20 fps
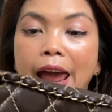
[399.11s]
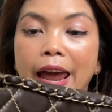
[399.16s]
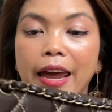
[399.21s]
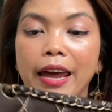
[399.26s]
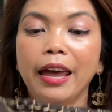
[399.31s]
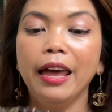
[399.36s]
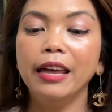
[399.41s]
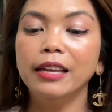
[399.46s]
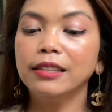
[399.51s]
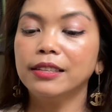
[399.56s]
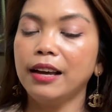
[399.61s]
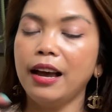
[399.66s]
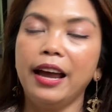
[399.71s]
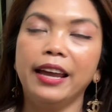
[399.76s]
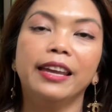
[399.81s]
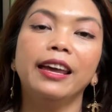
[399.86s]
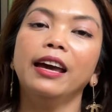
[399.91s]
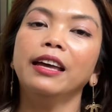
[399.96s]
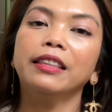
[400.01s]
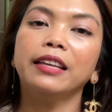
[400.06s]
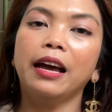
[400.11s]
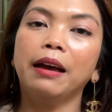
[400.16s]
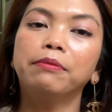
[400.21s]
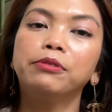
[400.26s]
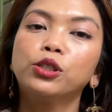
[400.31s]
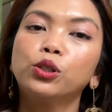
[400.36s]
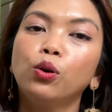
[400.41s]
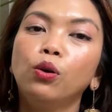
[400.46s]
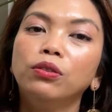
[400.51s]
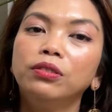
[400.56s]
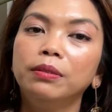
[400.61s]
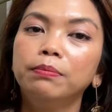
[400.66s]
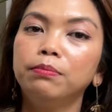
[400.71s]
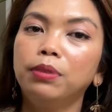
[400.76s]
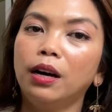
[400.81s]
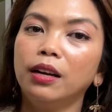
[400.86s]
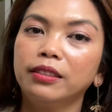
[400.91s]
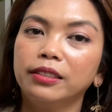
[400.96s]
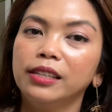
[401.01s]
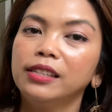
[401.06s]
And again, I've sold and
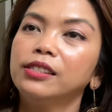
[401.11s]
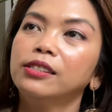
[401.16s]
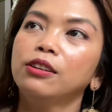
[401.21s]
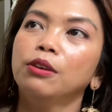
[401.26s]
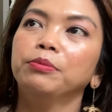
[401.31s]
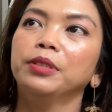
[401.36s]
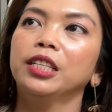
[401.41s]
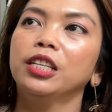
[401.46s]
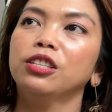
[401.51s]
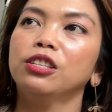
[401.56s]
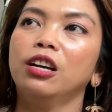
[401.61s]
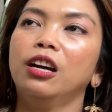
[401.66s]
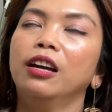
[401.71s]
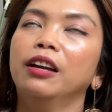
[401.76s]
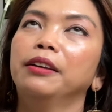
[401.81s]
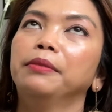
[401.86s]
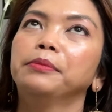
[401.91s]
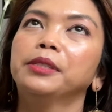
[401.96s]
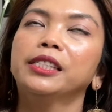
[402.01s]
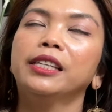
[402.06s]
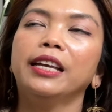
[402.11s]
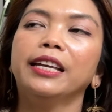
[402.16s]
bought this so many times.